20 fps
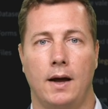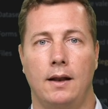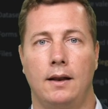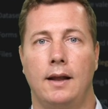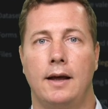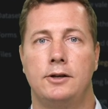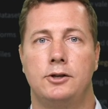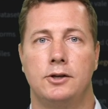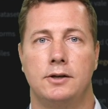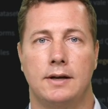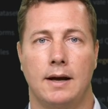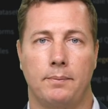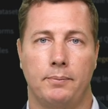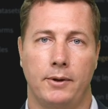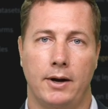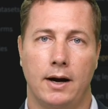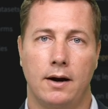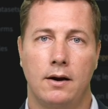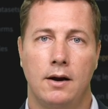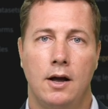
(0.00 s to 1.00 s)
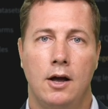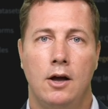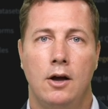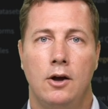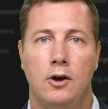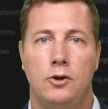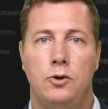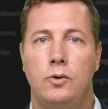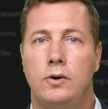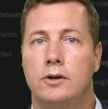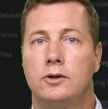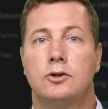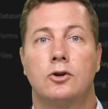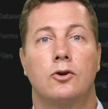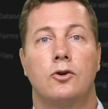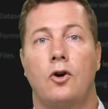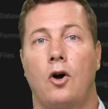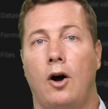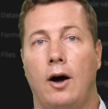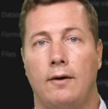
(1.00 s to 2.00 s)
legend up there. You can
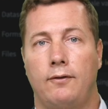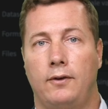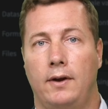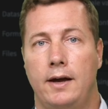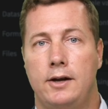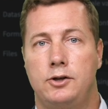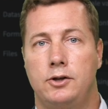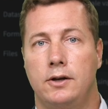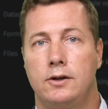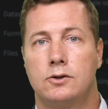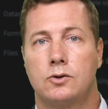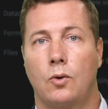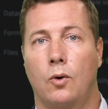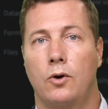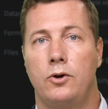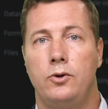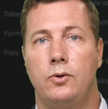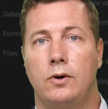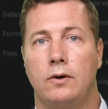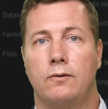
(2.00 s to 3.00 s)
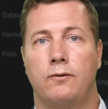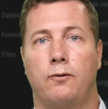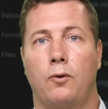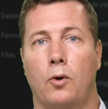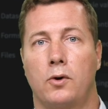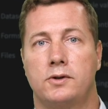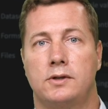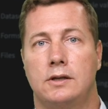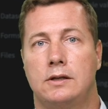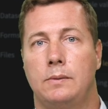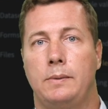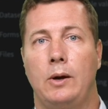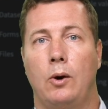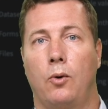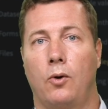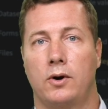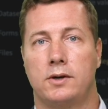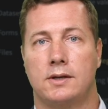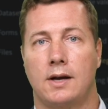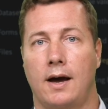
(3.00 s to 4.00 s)
turn off legends, or you can force it to be
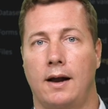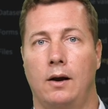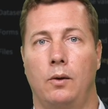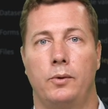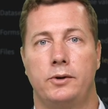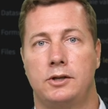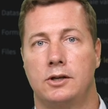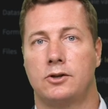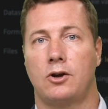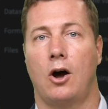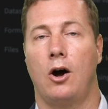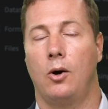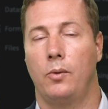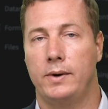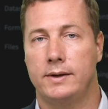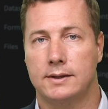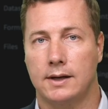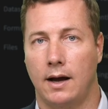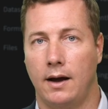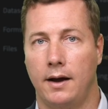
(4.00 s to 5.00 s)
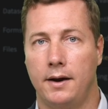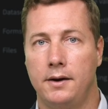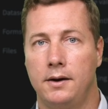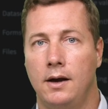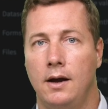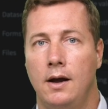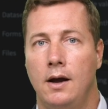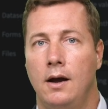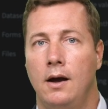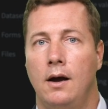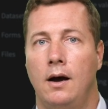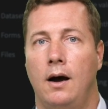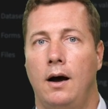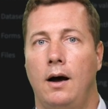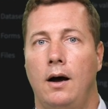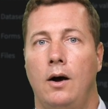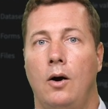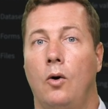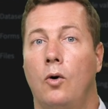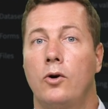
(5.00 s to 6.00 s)
horizontal, which is always on.
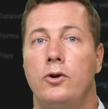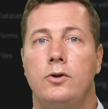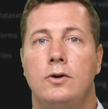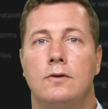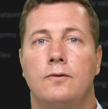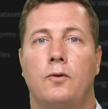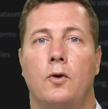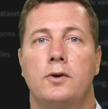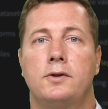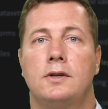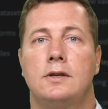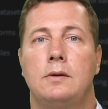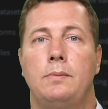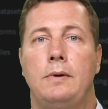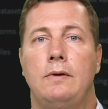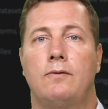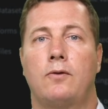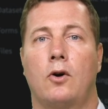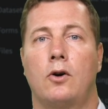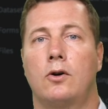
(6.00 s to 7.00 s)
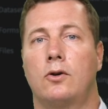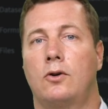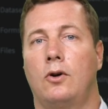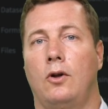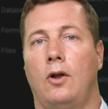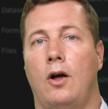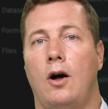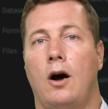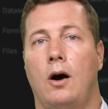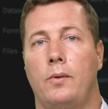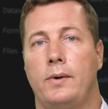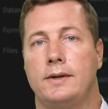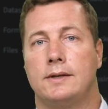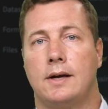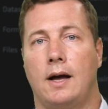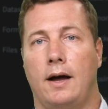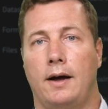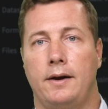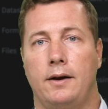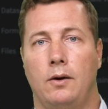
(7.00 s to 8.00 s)
Or you can force it to be vertical, always
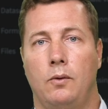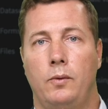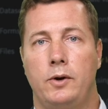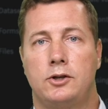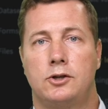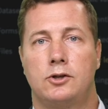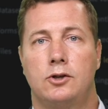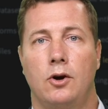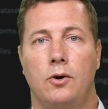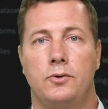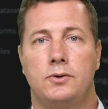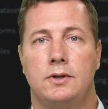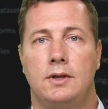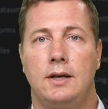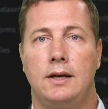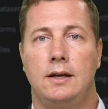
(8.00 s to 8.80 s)
on, which shows